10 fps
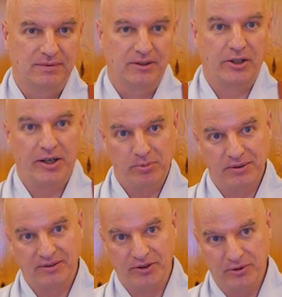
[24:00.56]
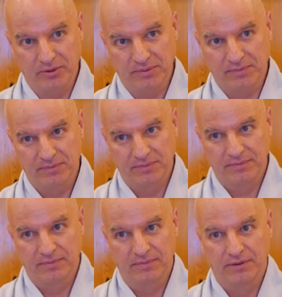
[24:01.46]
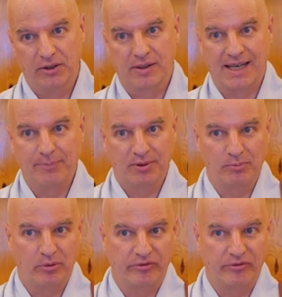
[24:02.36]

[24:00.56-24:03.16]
agreeable to you, acceptable